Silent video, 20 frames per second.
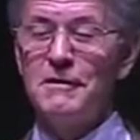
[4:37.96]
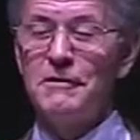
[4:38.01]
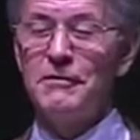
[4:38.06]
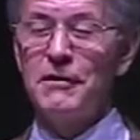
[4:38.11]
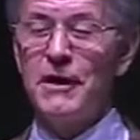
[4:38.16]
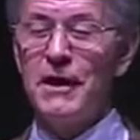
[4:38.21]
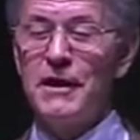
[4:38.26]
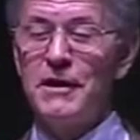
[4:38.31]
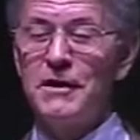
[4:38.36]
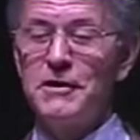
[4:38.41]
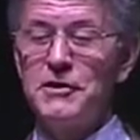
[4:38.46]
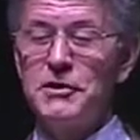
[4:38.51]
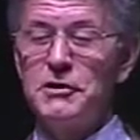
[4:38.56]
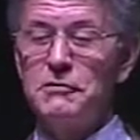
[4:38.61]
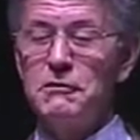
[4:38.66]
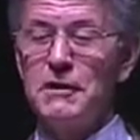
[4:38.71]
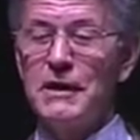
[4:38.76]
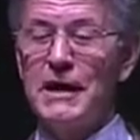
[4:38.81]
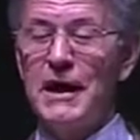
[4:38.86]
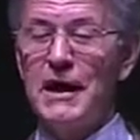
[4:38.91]
then you
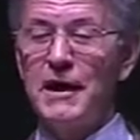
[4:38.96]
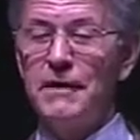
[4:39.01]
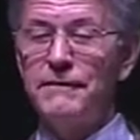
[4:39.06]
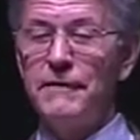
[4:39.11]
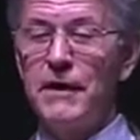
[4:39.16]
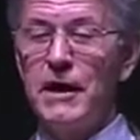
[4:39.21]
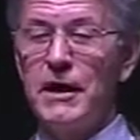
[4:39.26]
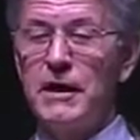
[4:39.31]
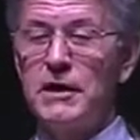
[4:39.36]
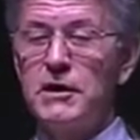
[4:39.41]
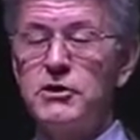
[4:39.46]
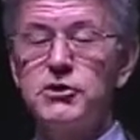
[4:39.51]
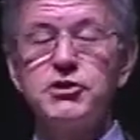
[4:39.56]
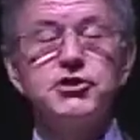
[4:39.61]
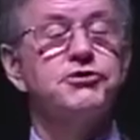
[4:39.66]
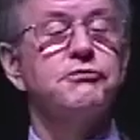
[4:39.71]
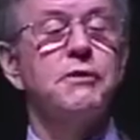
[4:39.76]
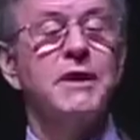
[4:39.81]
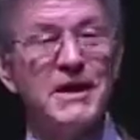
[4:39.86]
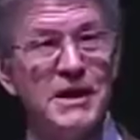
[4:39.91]
will have a
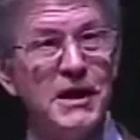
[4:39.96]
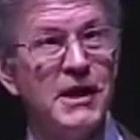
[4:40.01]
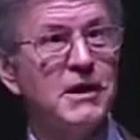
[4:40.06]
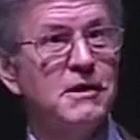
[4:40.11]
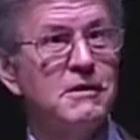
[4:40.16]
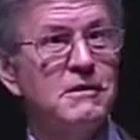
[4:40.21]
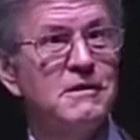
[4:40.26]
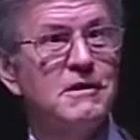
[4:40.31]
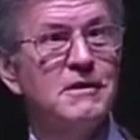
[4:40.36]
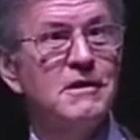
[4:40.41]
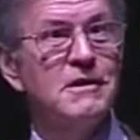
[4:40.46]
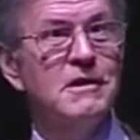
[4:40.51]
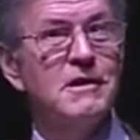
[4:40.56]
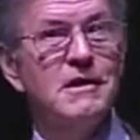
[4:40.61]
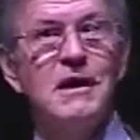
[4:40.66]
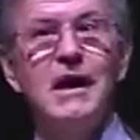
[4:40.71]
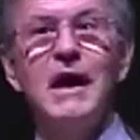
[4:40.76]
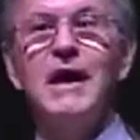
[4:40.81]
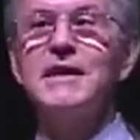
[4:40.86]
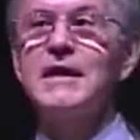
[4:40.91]
shrinking
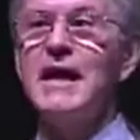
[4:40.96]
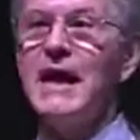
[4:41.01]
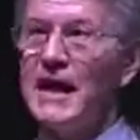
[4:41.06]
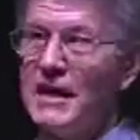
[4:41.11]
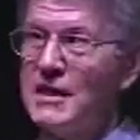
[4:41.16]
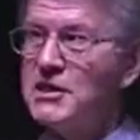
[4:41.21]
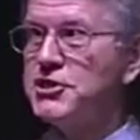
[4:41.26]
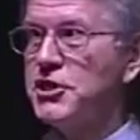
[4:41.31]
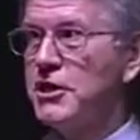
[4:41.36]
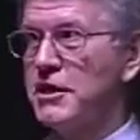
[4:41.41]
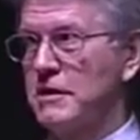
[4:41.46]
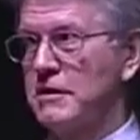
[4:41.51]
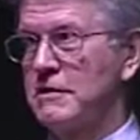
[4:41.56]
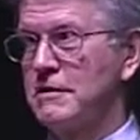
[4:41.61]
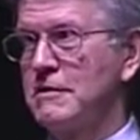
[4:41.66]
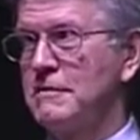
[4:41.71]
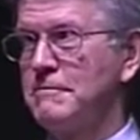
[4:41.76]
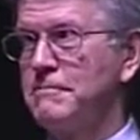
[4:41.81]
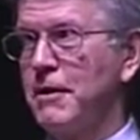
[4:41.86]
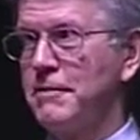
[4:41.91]
and aging
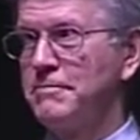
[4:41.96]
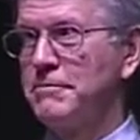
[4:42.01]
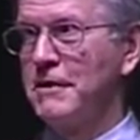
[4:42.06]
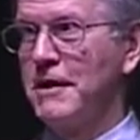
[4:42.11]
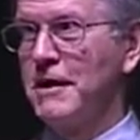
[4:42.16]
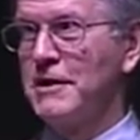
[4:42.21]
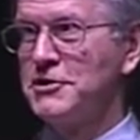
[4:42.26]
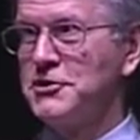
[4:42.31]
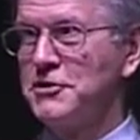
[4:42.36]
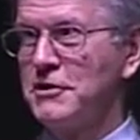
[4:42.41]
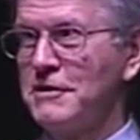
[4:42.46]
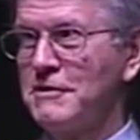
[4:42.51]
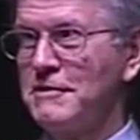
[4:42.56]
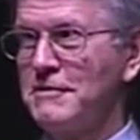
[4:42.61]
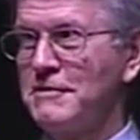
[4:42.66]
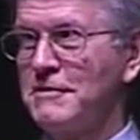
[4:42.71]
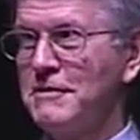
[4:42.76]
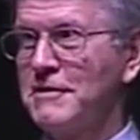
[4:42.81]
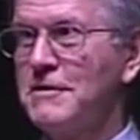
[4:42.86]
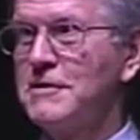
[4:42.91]
population.
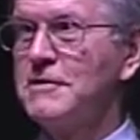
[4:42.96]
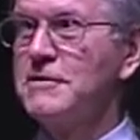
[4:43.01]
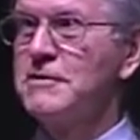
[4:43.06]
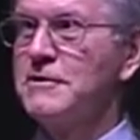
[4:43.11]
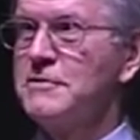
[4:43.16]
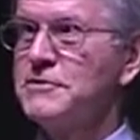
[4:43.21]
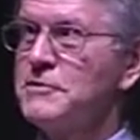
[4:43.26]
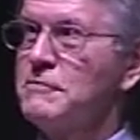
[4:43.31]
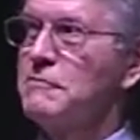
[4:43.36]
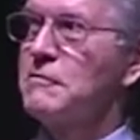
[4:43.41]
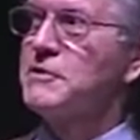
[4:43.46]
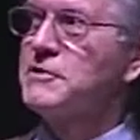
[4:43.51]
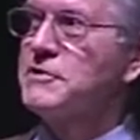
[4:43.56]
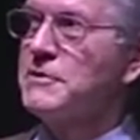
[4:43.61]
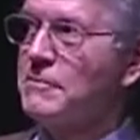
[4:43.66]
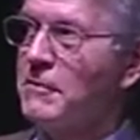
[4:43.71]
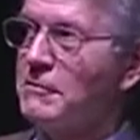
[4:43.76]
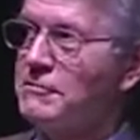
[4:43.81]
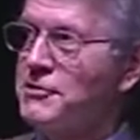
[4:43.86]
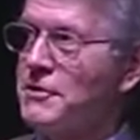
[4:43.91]
So what is the
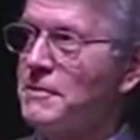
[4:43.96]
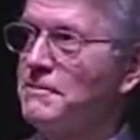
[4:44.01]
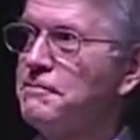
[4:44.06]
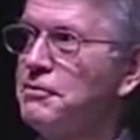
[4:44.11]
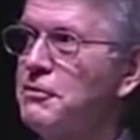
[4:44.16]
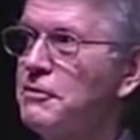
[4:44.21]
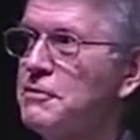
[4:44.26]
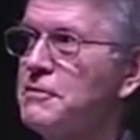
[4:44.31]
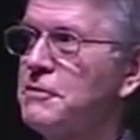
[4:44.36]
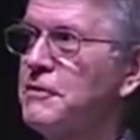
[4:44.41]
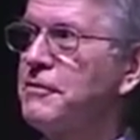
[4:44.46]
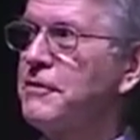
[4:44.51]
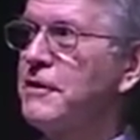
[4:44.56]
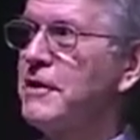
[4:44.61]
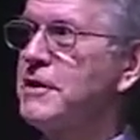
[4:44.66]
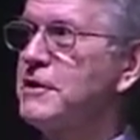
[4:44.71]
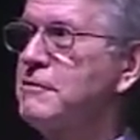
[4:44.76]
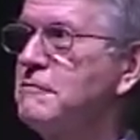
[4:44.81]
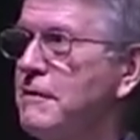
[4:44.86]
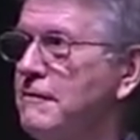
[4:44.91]
most important
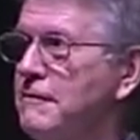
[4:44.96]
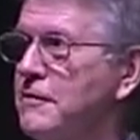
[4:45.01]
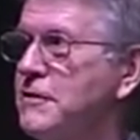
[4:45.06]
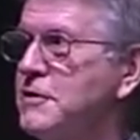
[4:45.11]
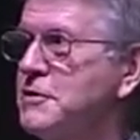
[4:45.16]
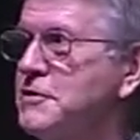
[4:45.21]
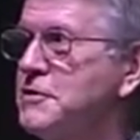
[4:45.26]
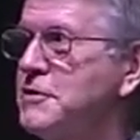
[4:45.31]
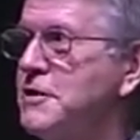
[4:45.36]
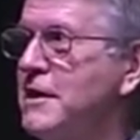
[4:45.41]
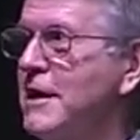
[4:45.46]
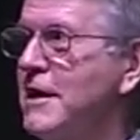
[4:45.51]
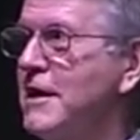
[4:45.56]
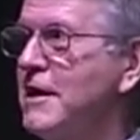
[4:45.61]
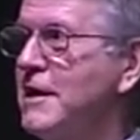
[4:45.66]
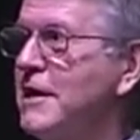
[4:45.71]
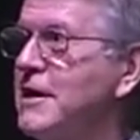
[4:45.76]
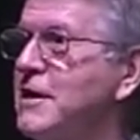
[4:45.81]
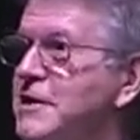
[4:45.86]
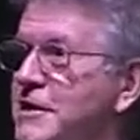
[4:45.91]
thing you have learned
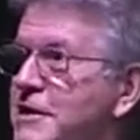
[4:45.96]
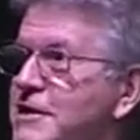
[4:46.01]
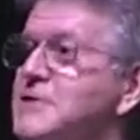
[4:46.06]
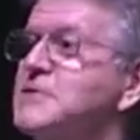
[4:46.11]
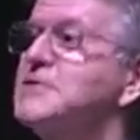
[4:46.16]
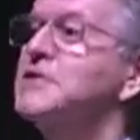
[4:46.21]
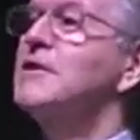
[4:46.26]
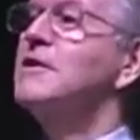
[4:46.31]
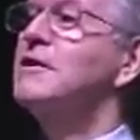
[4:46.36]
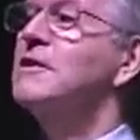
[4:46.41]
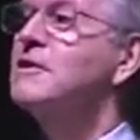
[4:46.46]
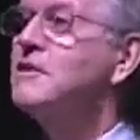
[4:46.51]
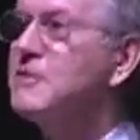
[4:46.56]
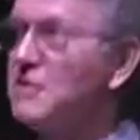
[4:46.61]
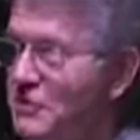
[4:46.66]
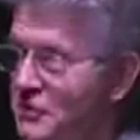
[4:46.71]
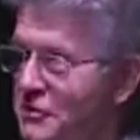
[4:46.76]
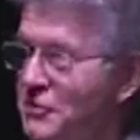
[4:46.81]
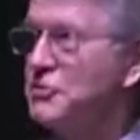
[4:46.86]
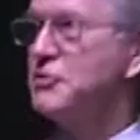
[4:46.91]
today? It is
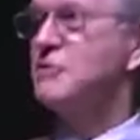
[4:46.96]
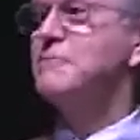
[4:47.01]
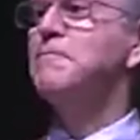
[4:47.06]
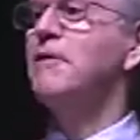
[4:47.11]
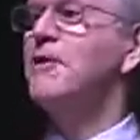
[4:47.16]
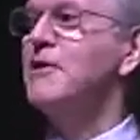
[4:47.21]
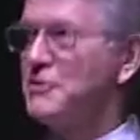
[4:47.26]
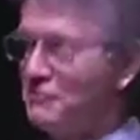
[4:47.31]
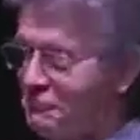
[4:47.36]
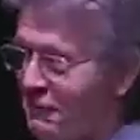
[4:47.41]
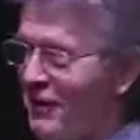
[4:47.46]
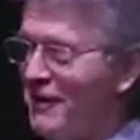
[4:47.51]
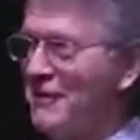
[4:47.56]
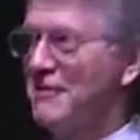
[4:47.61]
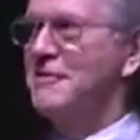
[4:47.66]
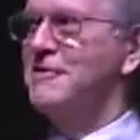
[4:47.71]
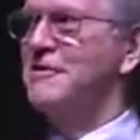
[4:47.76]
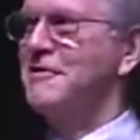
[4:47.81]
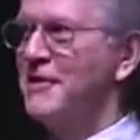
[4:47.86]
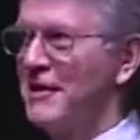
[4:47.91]
2.1.
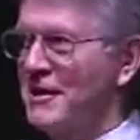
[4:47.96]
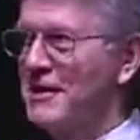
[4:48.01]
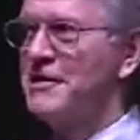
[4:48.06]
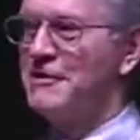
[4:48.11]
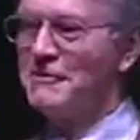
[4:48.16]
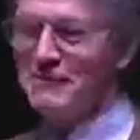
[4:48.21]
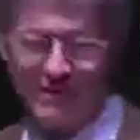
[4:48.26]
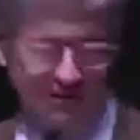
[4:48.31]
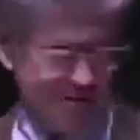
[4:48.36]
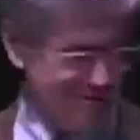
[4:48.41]
Thank you.